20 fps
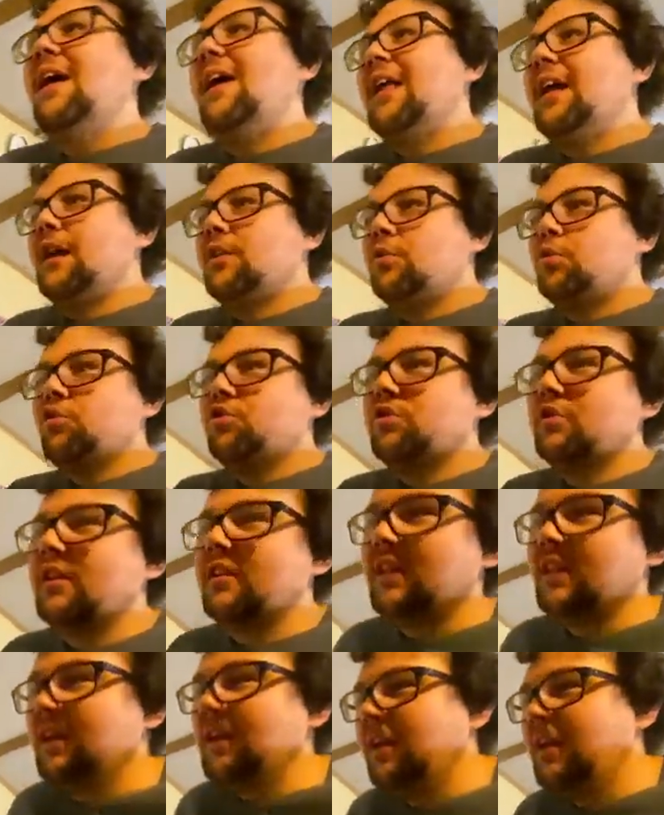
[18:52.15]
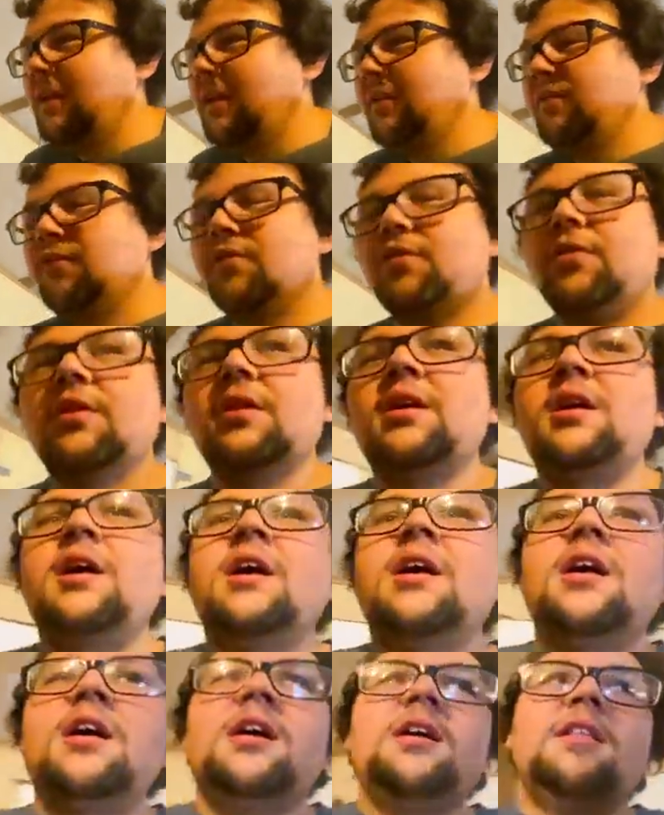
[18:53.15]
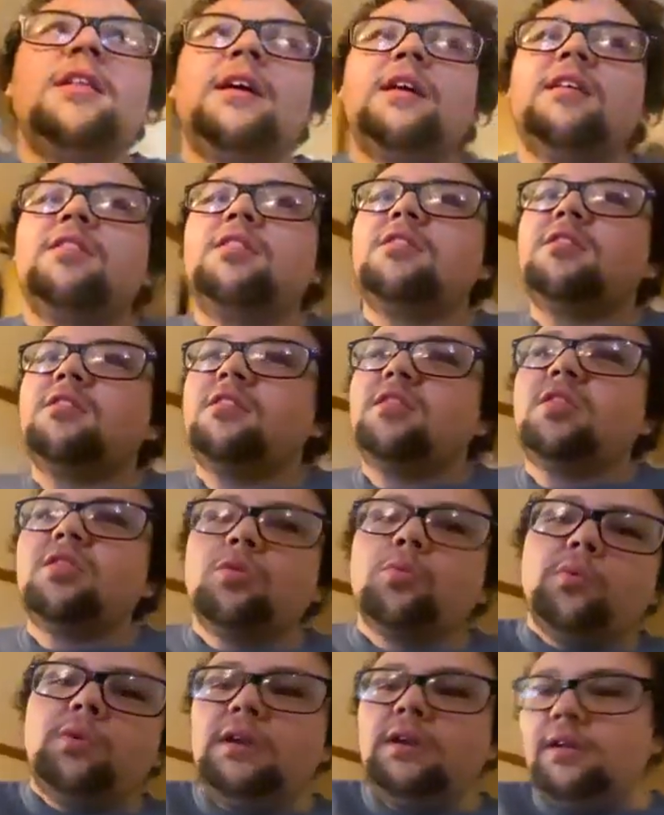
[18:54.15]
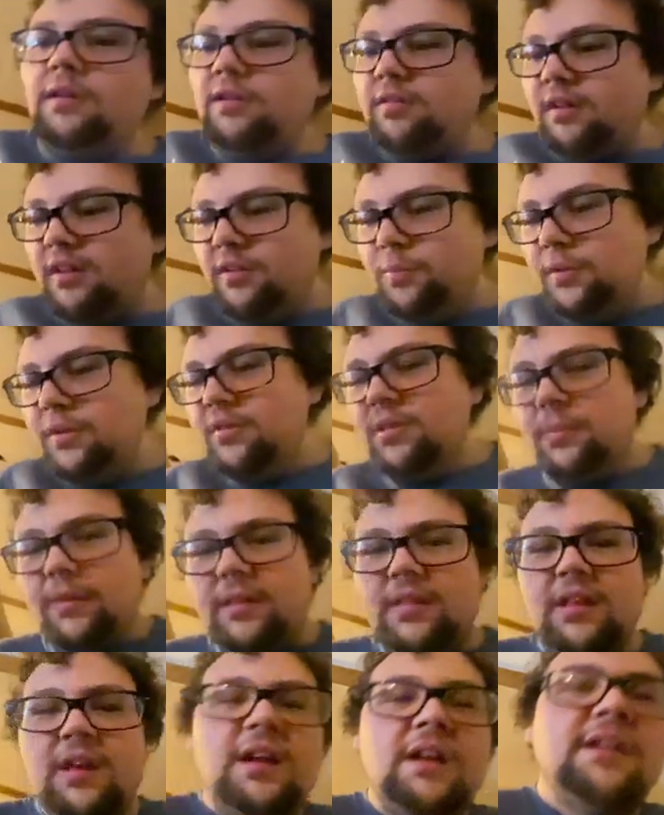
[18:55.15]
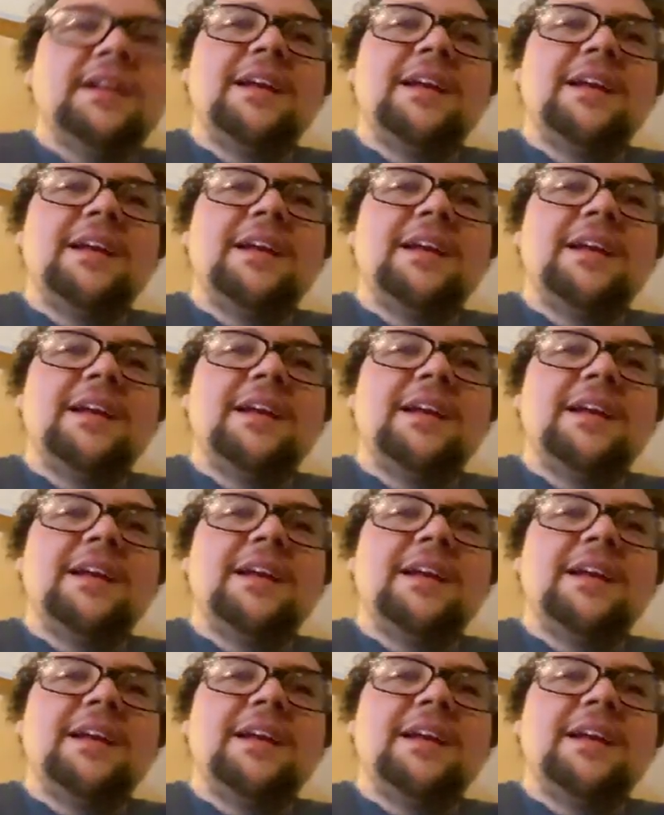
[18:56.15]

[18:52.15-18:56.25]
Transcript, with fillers: And I tortured that thing for like three, six months, something like that. I don't